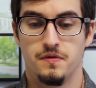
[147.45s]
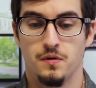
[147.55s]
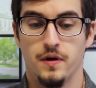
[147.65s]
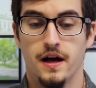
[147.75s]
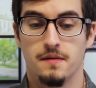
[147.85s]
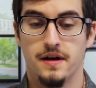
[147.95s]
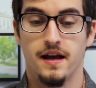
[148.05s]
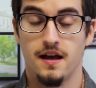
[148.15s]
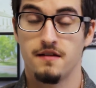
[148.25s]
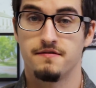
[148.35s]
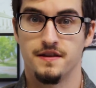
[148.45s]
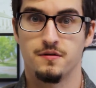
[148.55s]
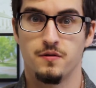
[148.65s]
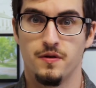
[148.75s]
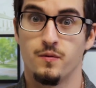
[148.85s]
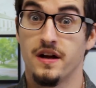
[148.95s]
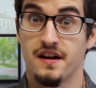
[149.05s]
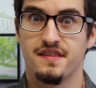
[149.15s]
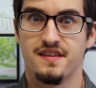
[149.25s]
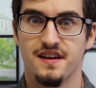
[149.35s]
the way I behave and the way
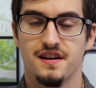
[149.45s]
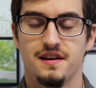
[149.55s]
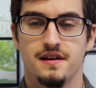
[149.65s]
I think.